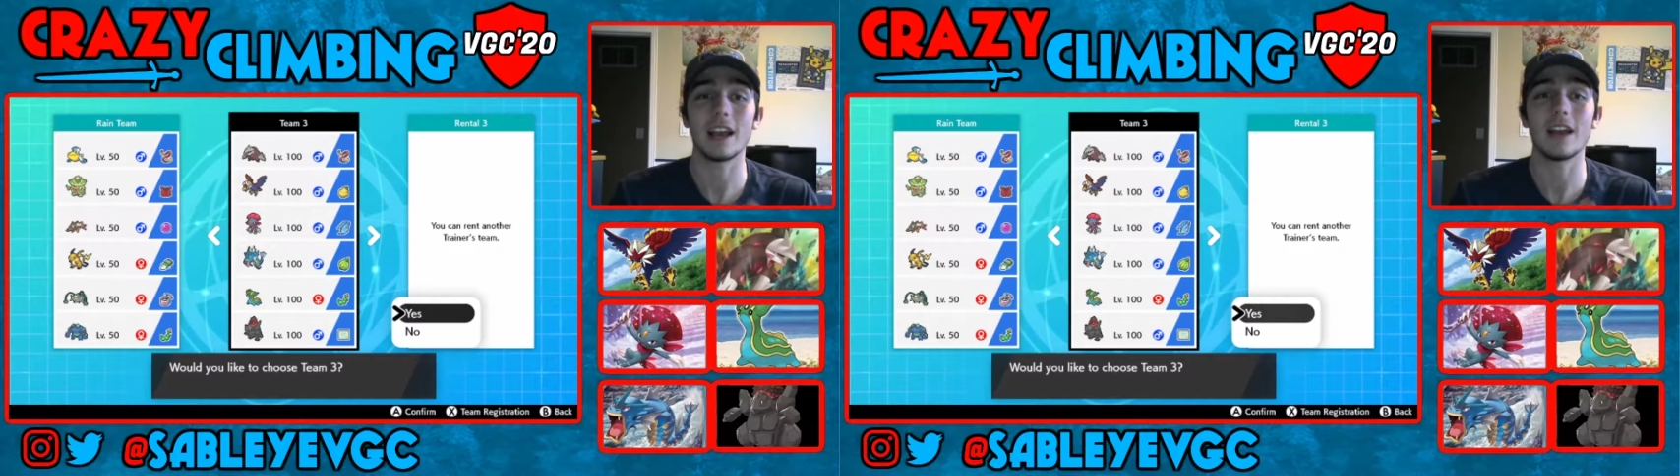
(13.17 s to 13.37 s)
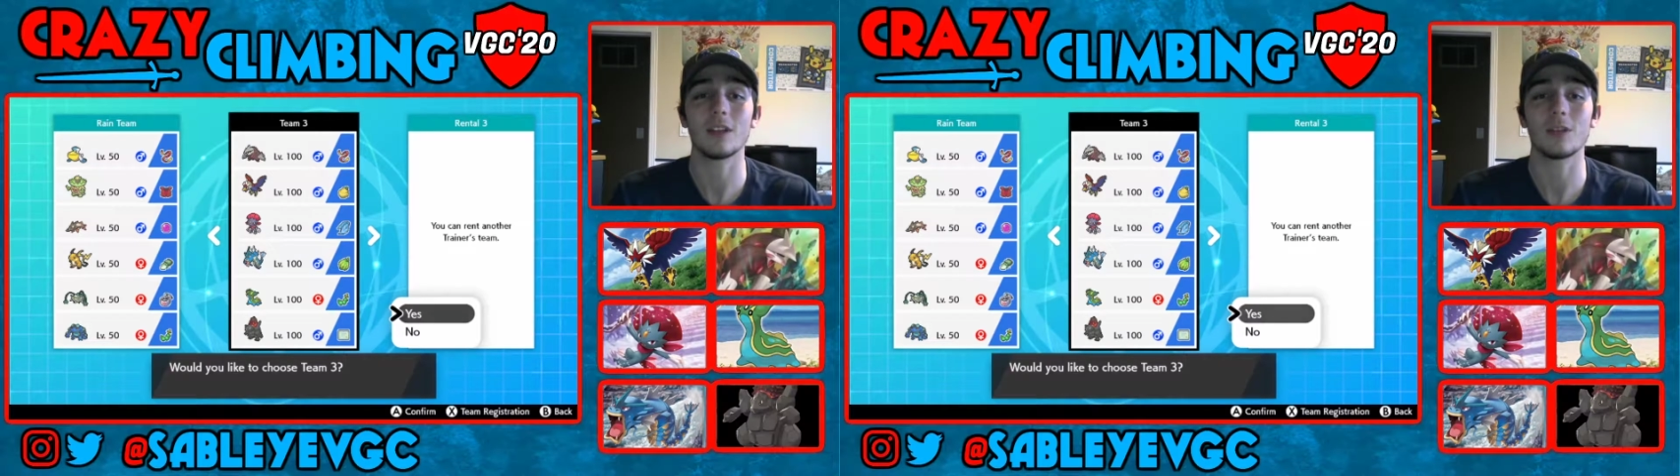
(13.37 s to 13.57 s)

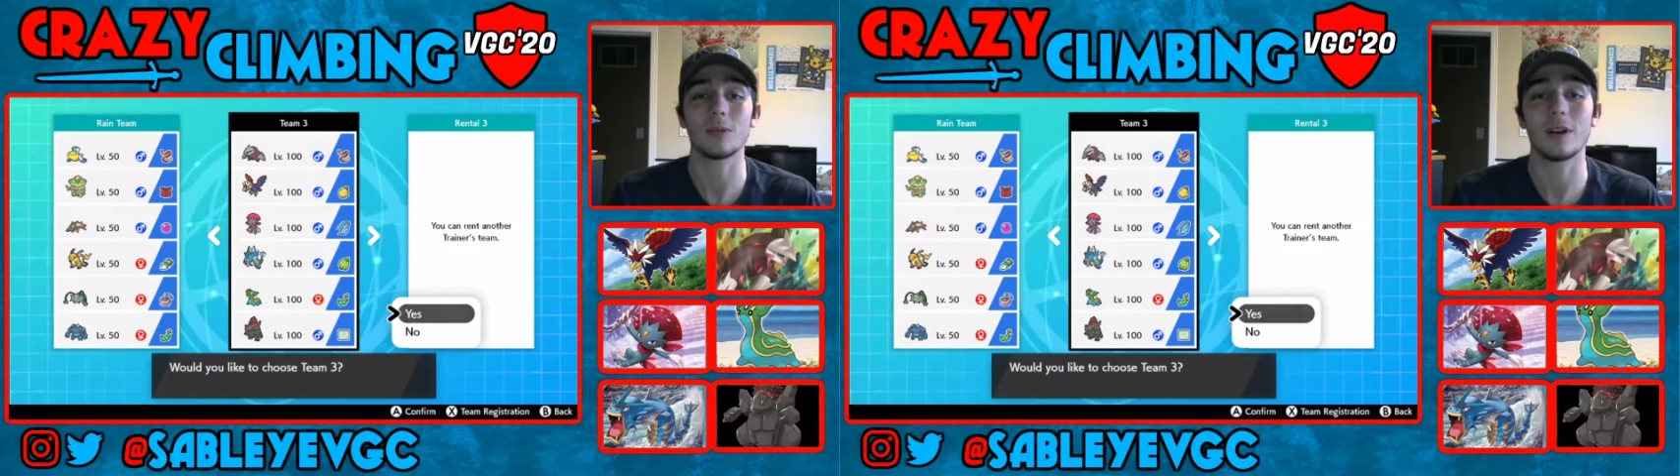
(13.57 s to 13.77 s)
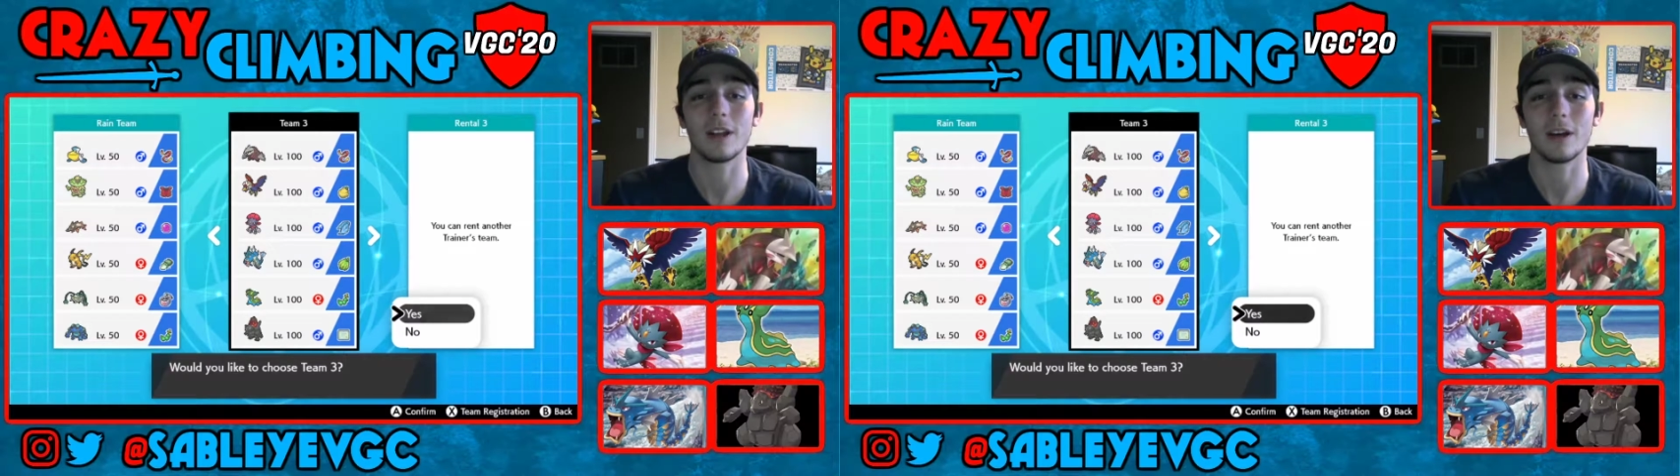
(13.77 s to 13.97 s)
and his
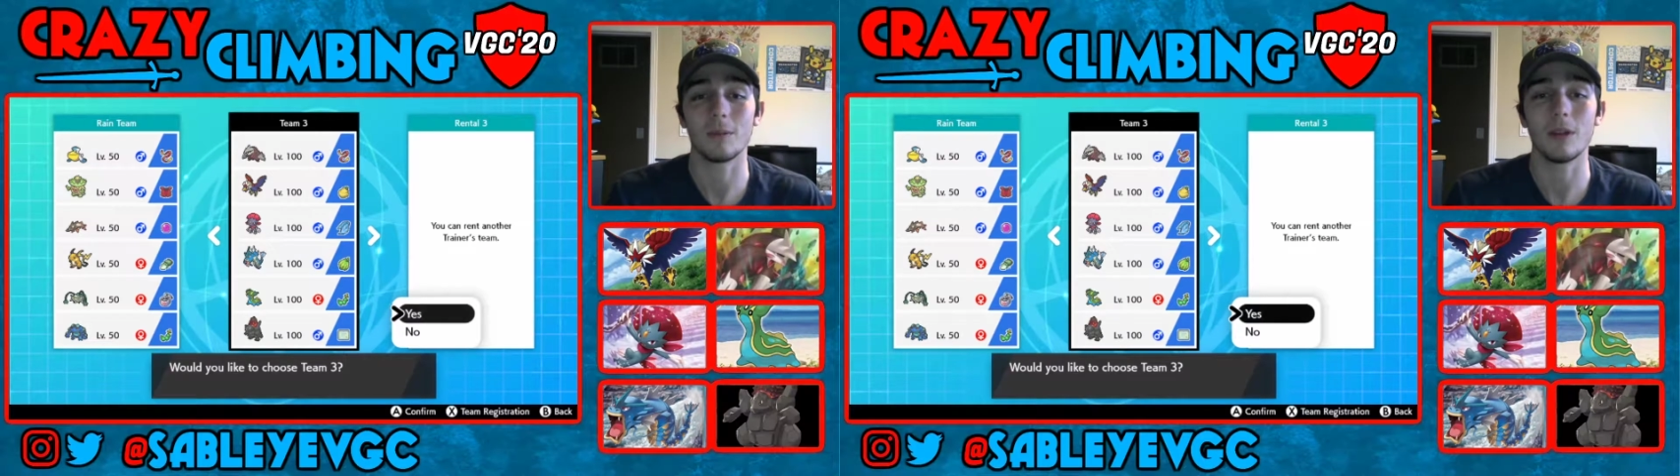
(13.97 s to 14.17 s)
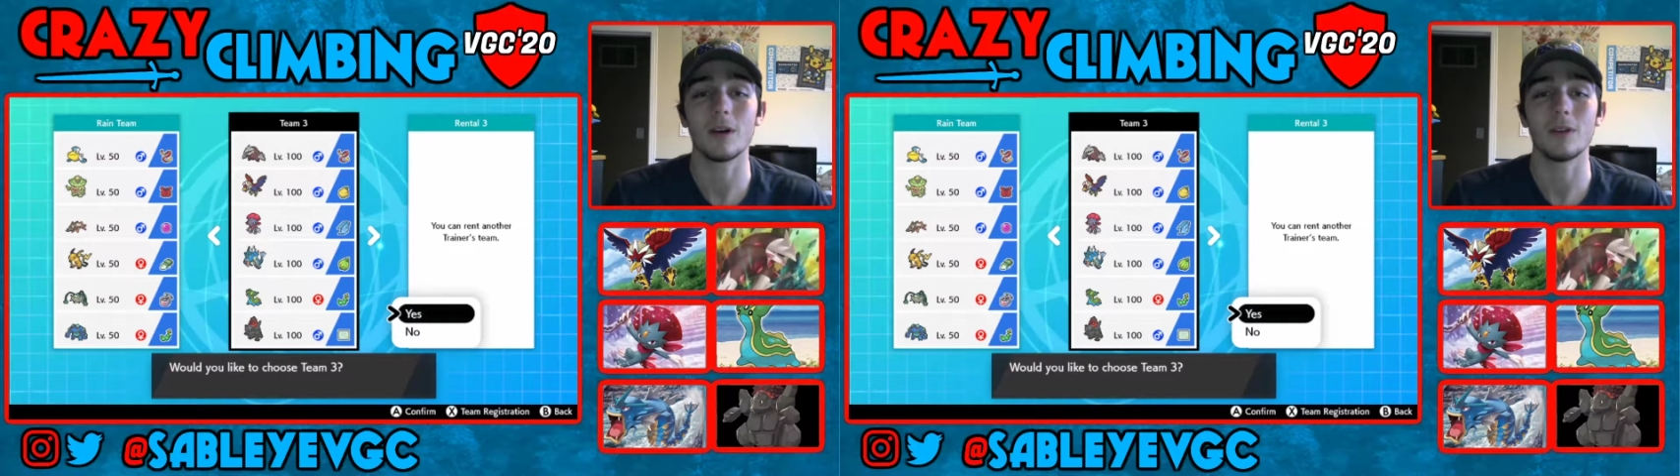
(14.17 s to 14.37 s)
Twitter down
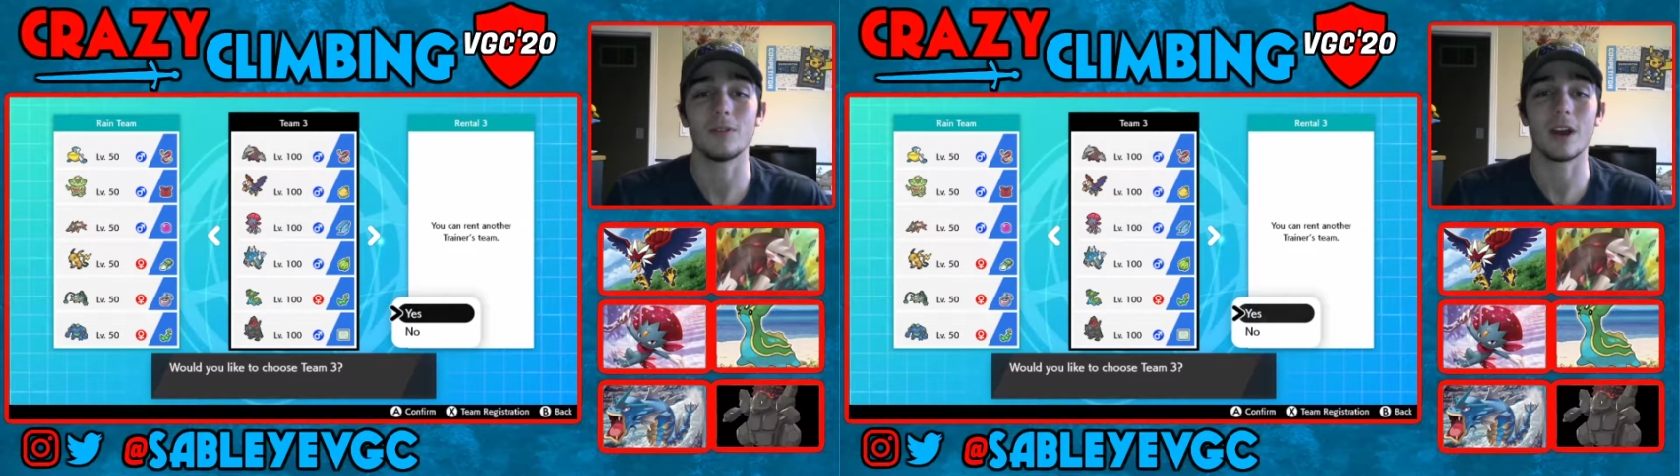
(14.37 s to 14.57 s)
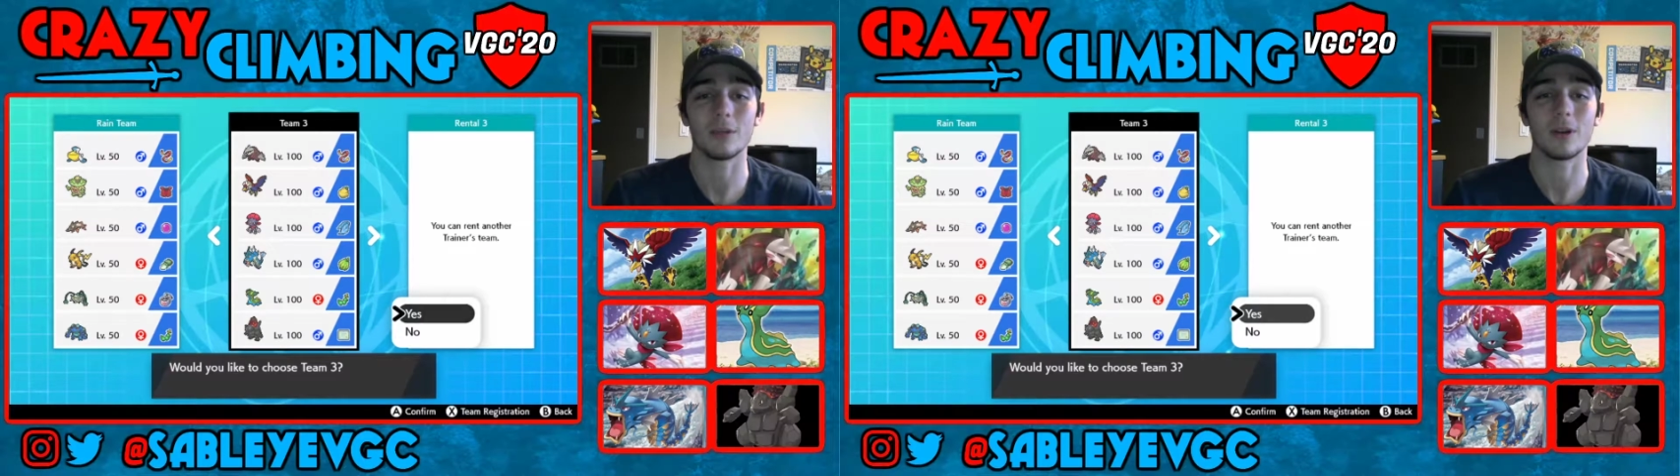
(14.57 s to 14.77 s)
below if
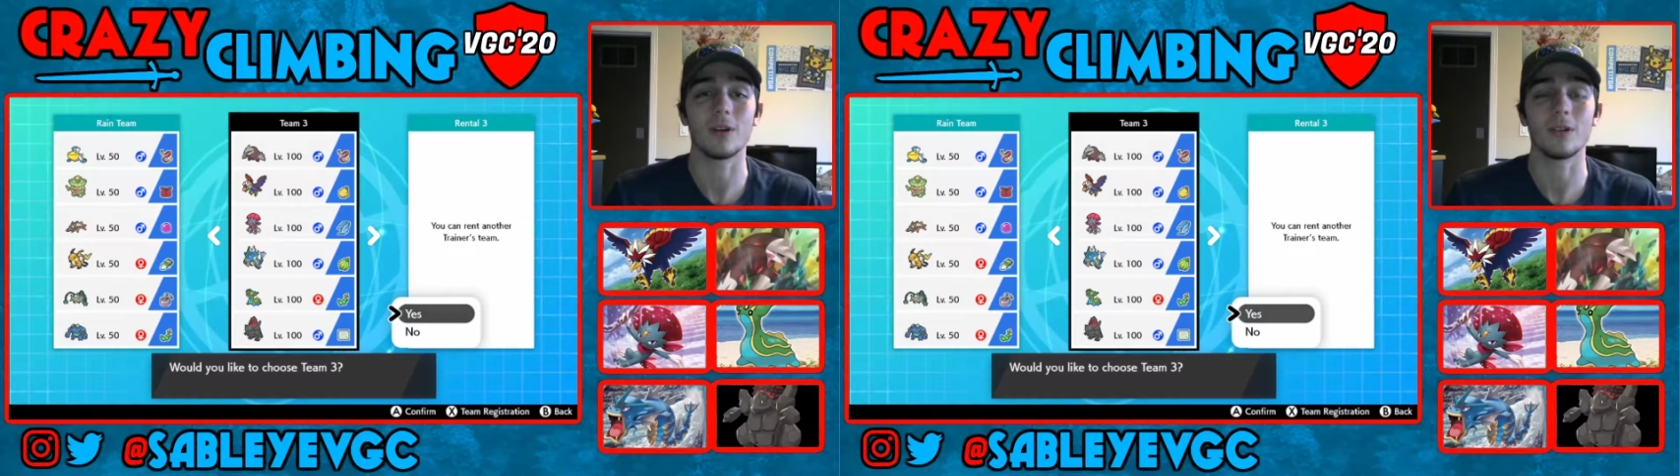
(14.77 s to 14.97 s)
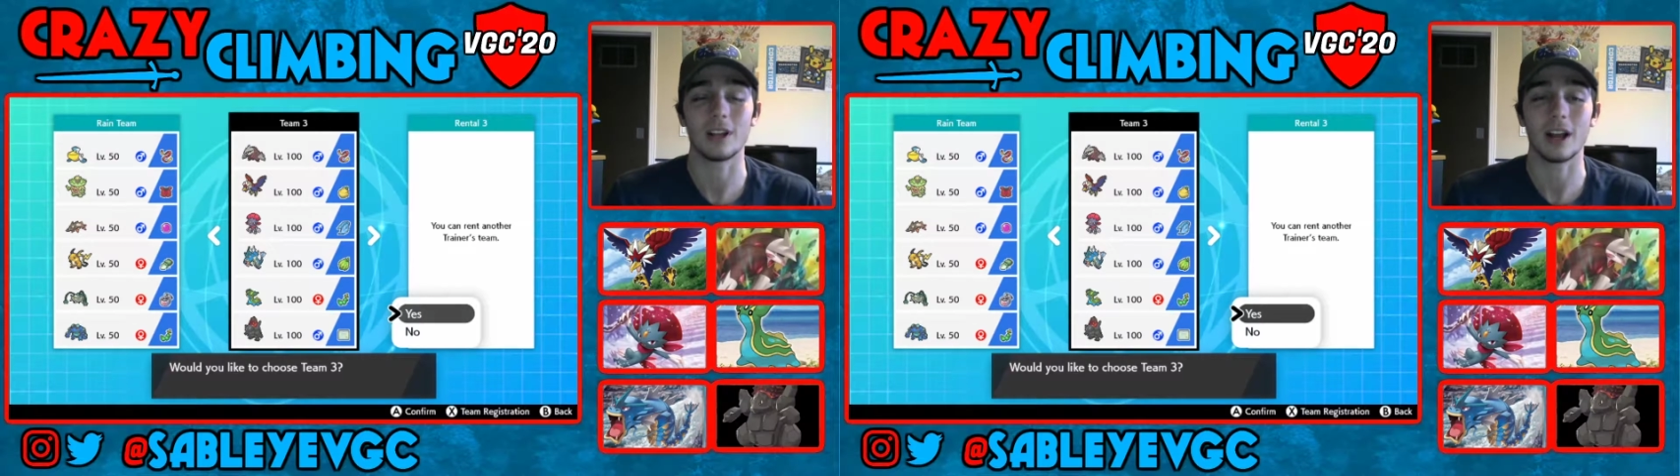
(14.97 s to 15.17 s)
you guys want to
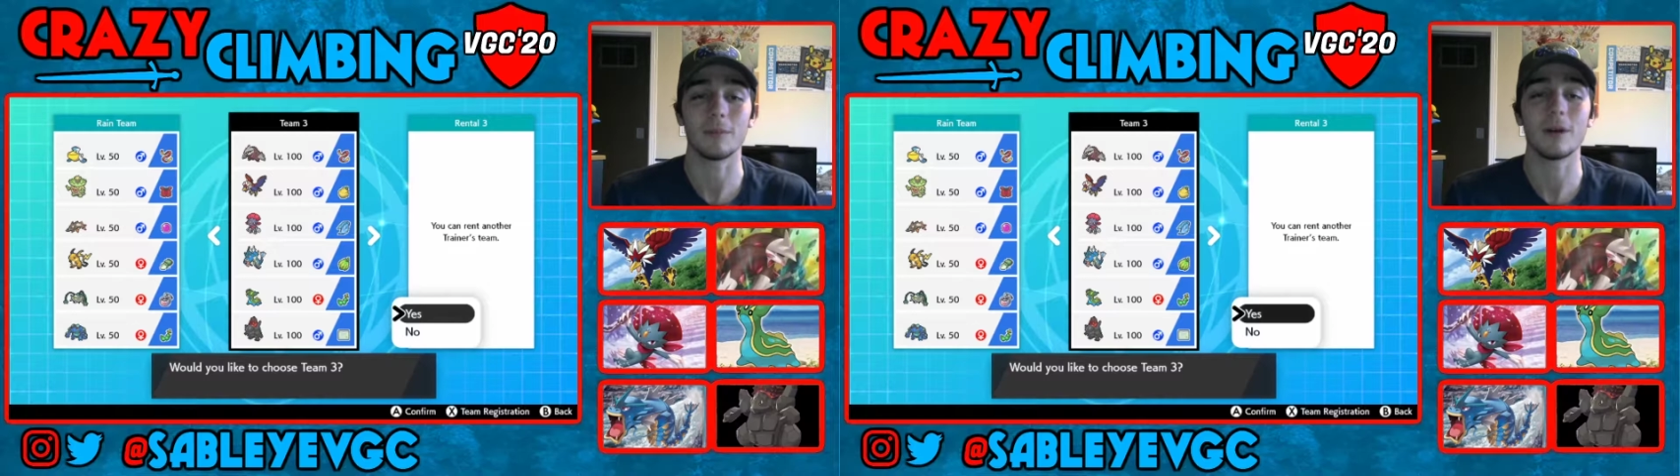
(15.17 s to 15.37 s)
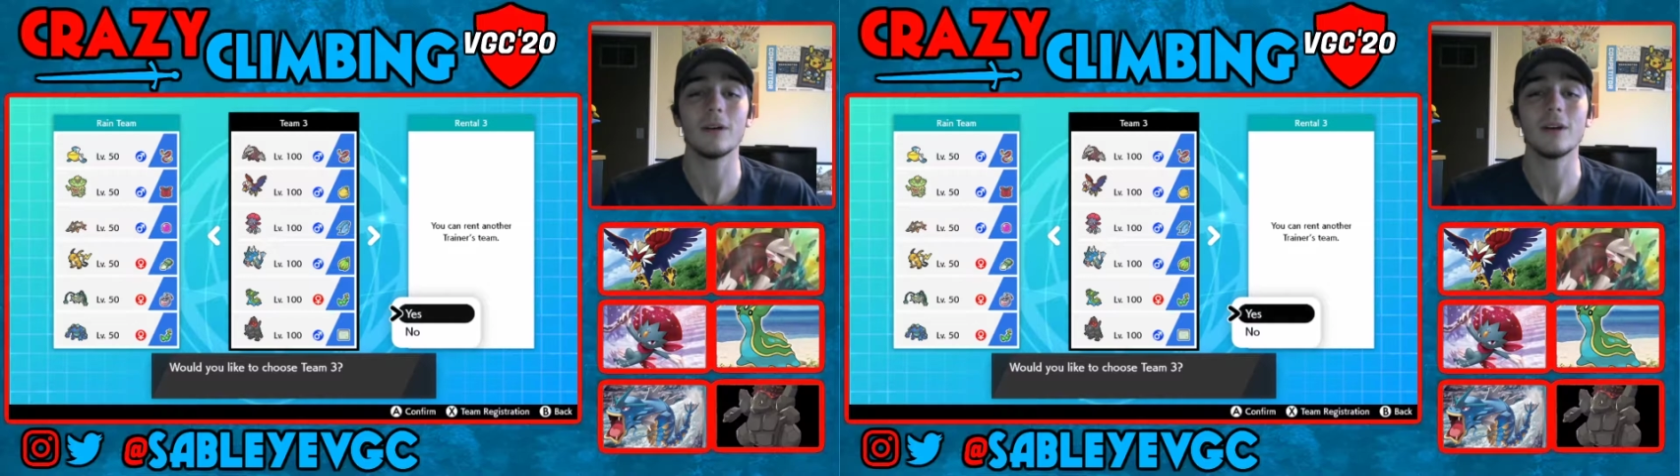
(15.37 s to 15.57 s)
go check
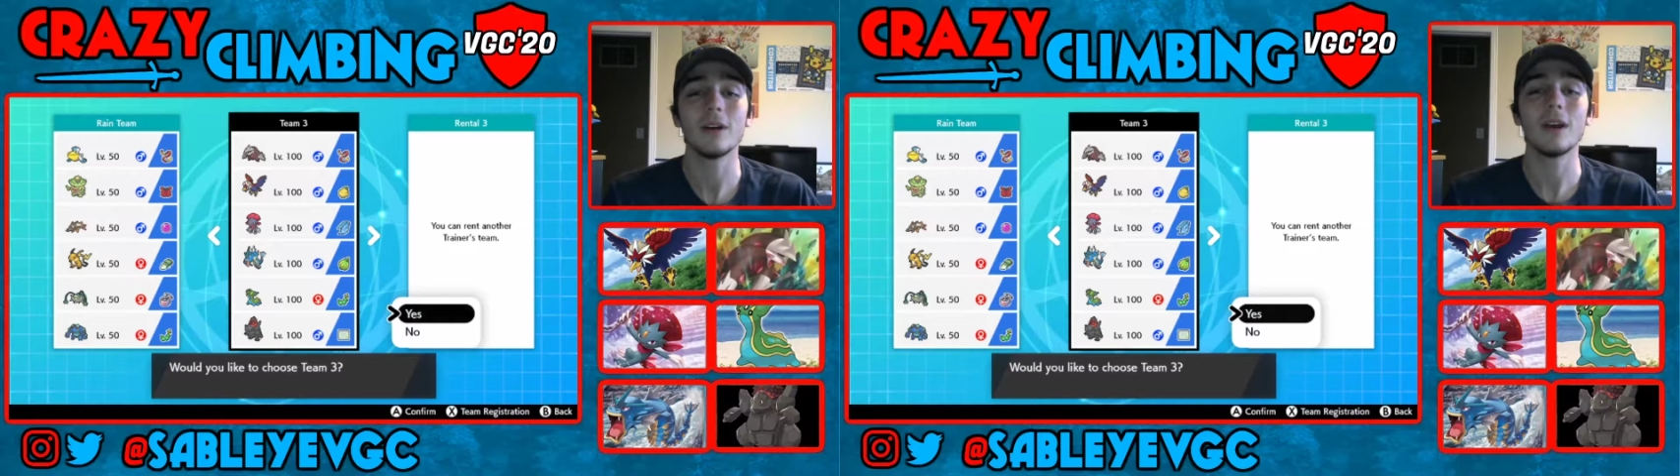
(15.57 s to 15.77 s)
him out.